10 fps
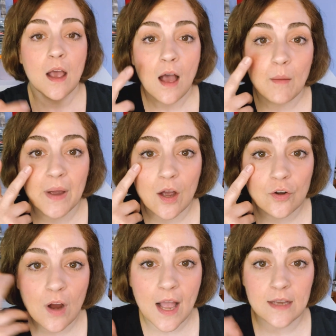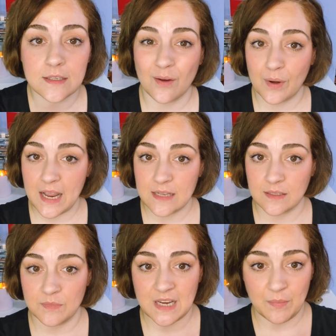my under eyes, I already had
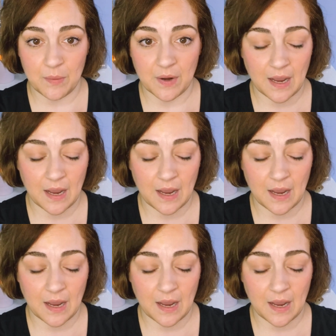some demi, but